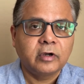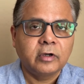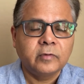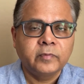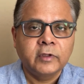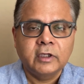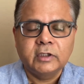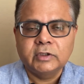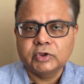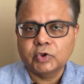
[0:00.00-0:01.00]
on.
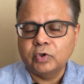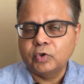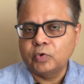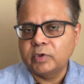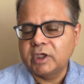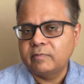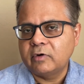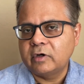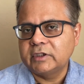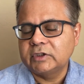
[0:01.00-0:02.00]
So do keep
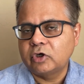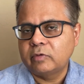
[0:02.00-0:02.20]
all these